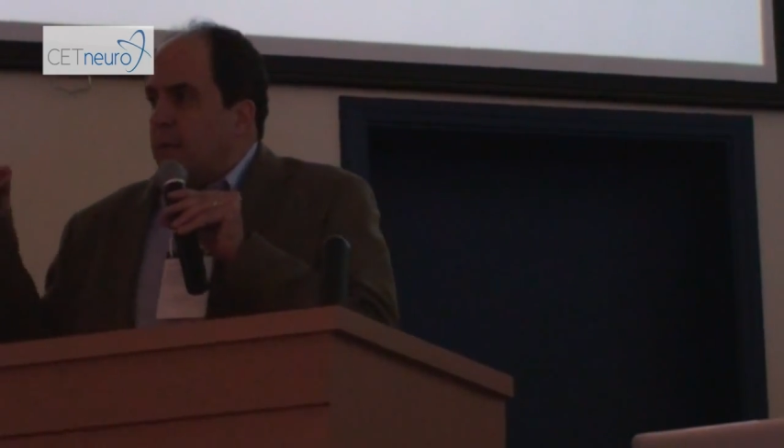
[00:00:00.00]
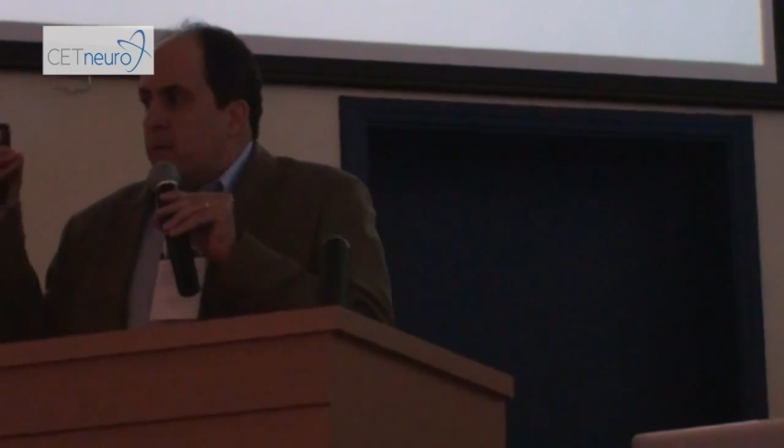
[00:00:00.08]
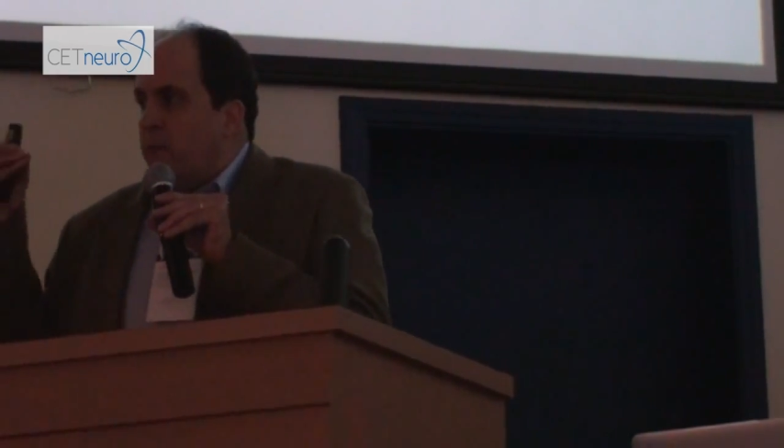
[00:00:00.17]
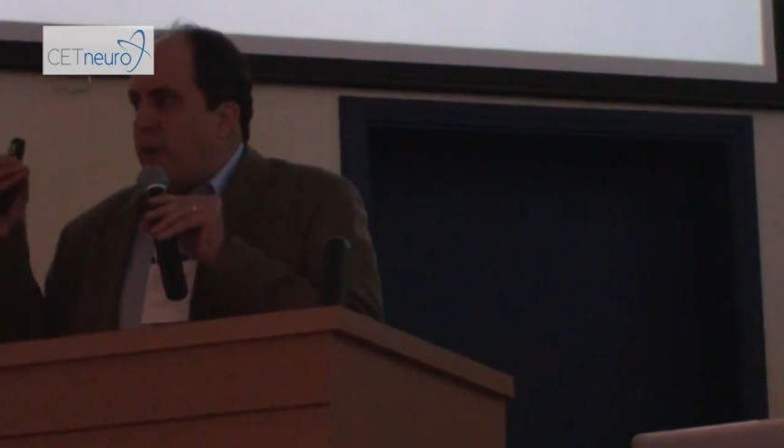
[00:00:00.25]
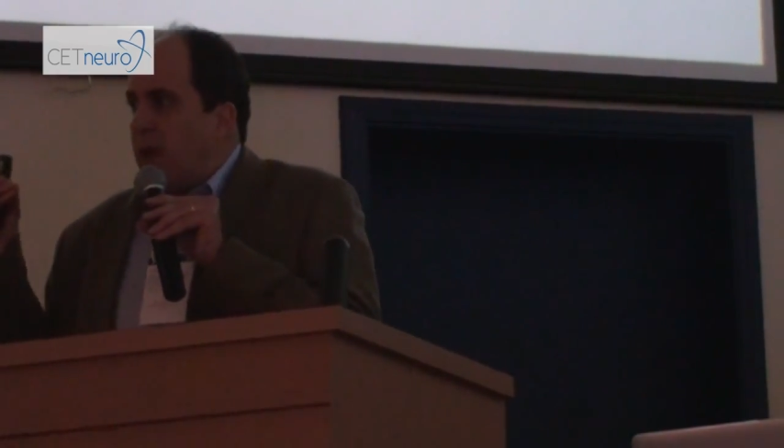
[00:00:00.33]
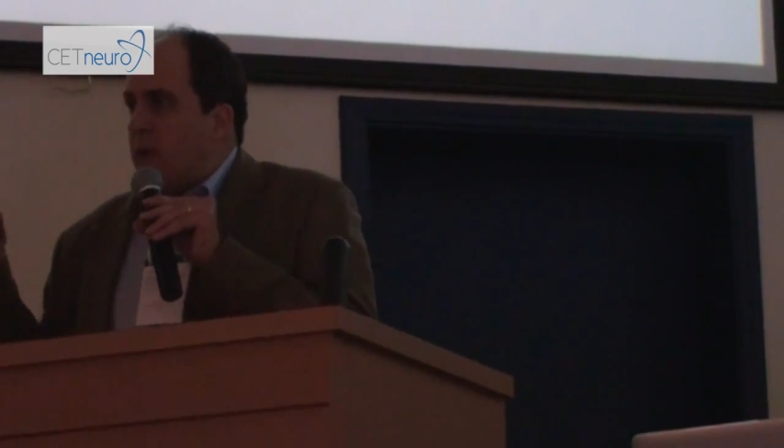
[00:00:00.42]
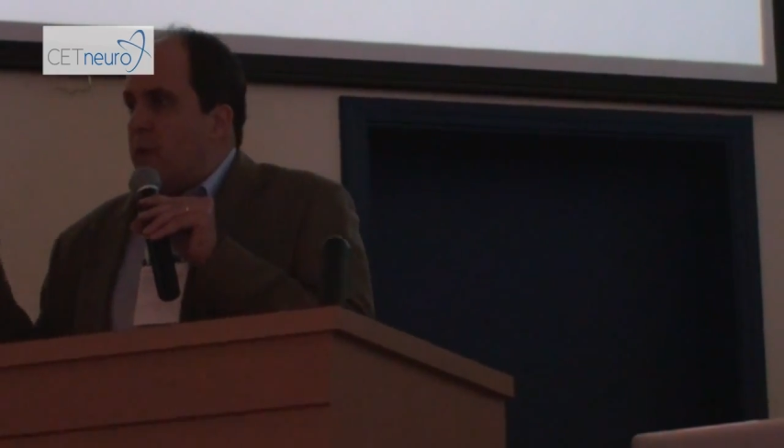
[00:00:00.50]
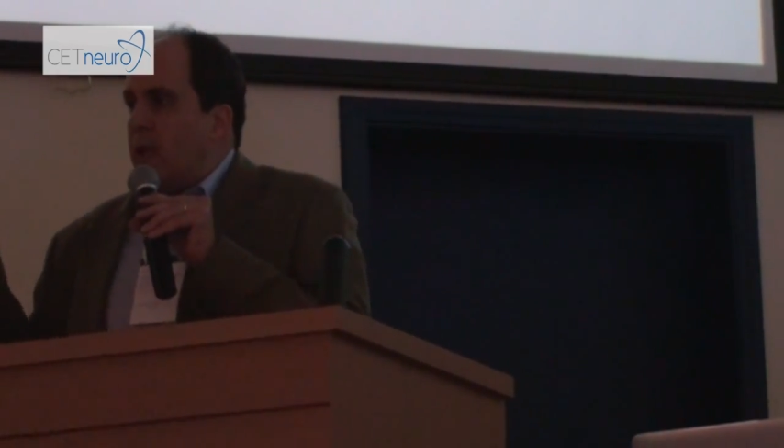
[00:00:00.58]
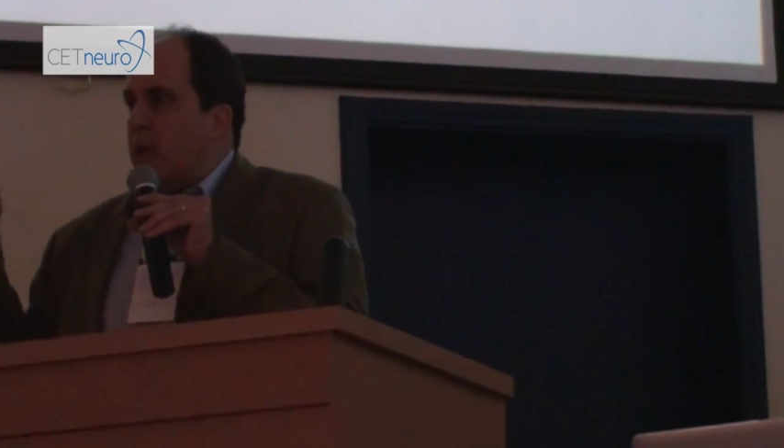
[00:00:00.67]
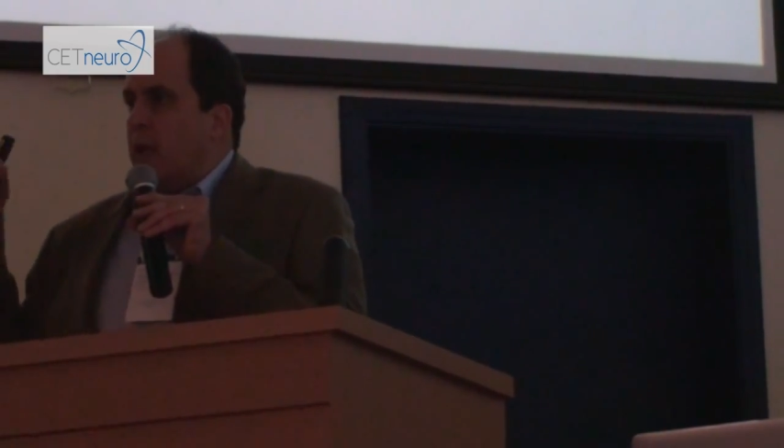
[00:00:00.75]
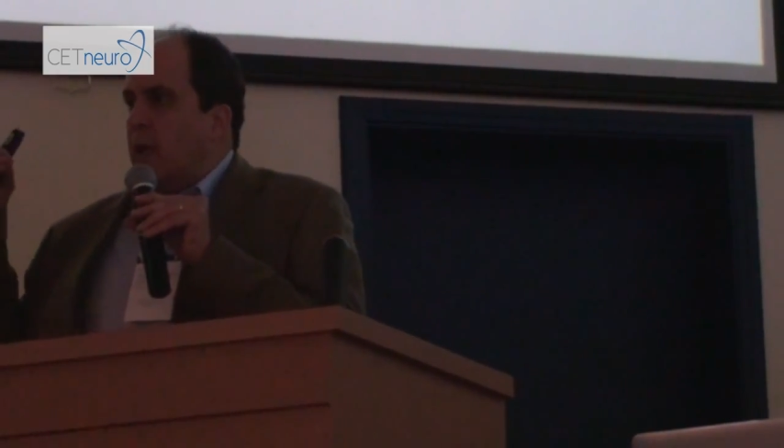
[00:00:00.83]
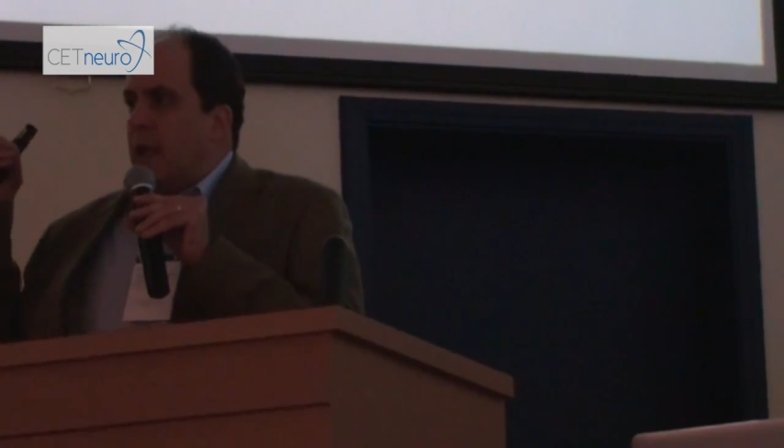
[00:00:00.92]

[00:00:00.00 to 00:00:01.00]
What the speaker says: very